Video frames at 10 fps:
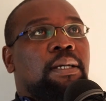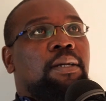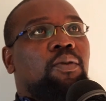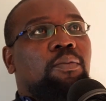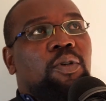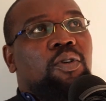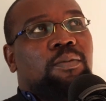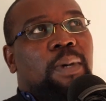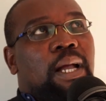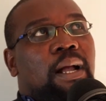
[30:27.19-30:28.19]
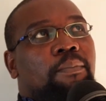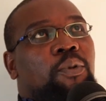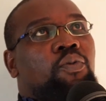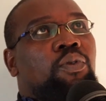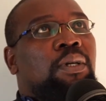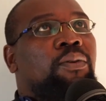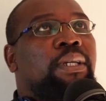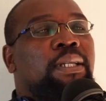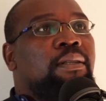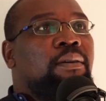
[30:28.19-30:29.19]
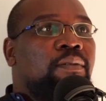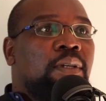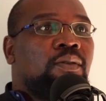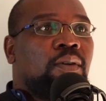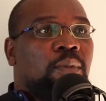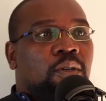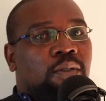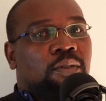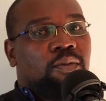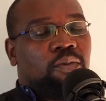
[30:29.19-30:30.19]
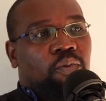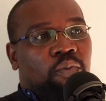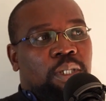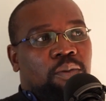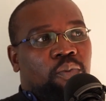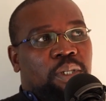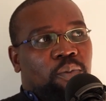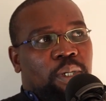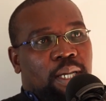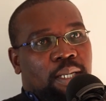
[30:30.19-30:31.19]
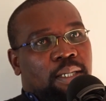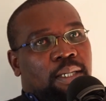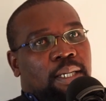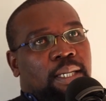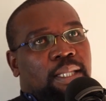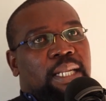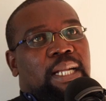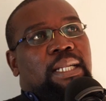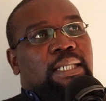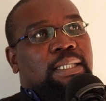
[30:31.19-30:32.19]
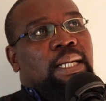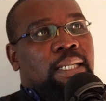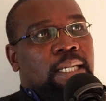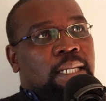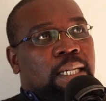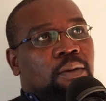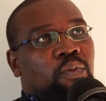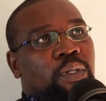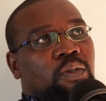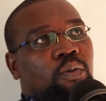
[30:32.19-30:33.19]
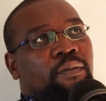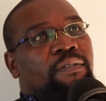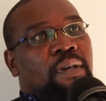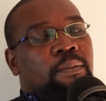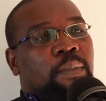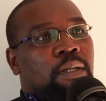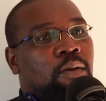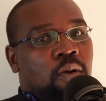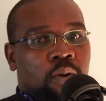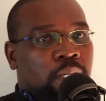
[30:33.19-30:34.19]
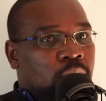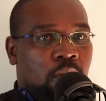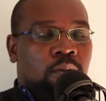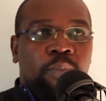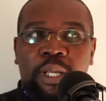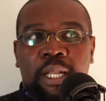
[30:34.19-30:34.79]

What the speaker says: Not because bayak abuse or anything of that sort, because we had that understanding and we stood firm and wrong is wrong.